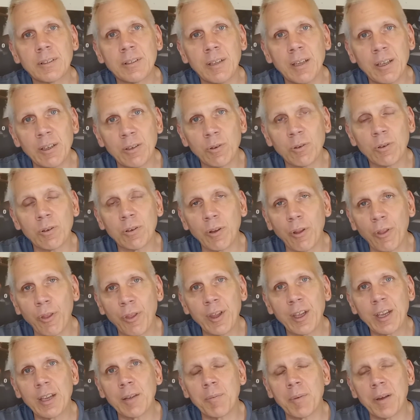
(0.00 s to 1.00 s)
in order to
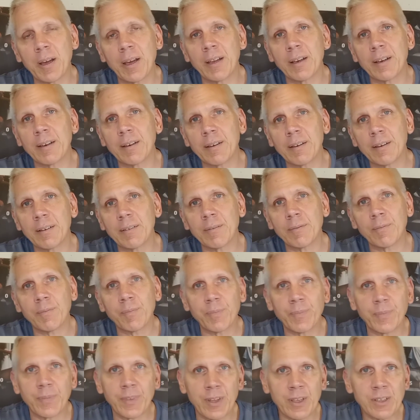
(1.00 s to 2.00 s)
think about
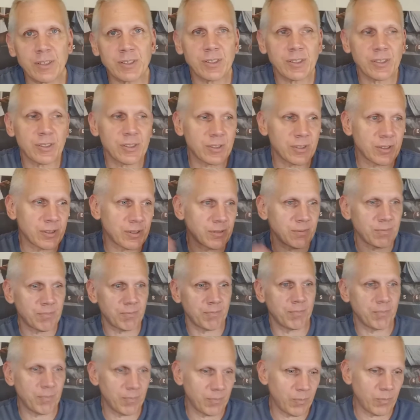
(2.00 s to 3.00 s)
this is
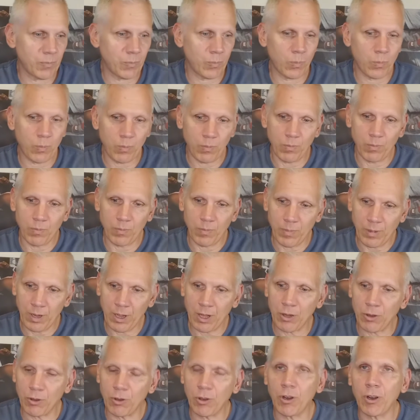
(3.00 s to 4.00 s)

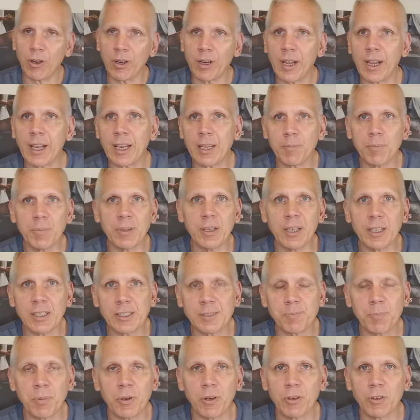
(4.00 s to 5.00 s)
how long I can be
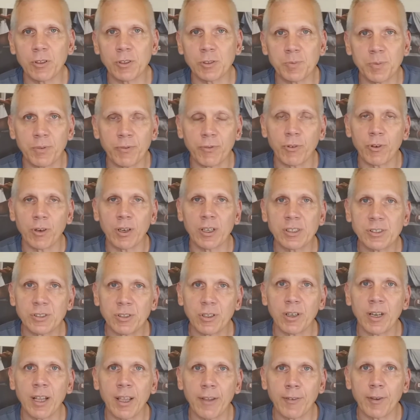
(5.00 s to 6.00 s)
exposed before I
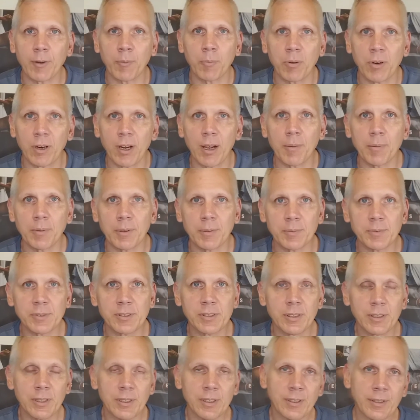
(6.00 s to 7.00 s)
start having
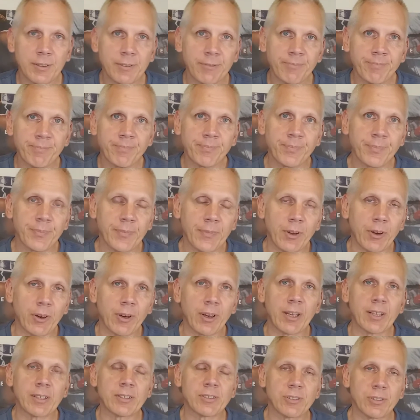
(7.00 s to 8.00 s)
problems. All
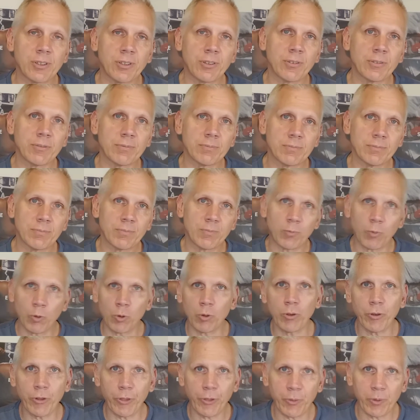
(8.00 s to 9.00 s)
right, so
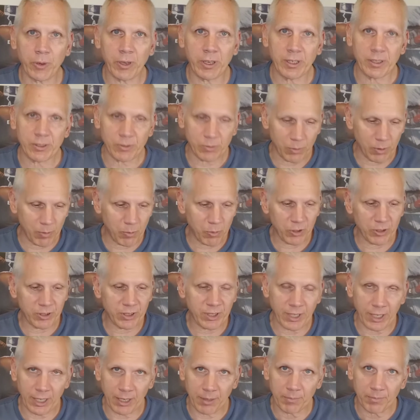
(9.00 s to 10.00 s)
rule of threes, one more
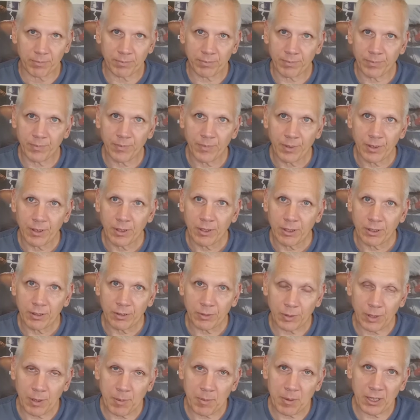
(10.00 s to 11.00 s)
time.
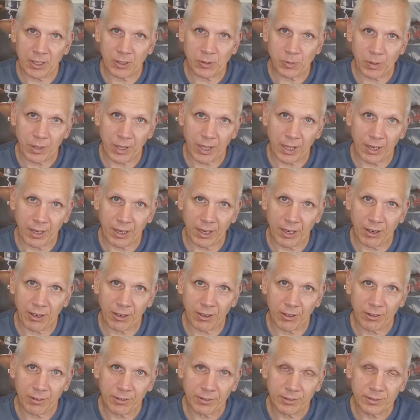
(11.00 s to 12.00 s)
Three minutes without
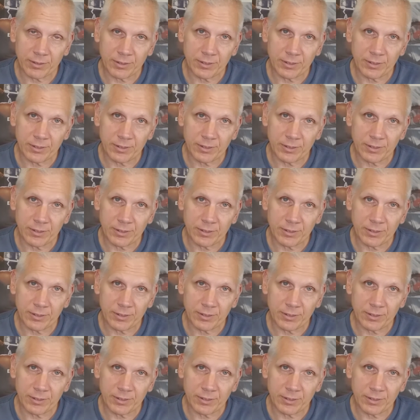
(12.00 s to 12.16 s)
air,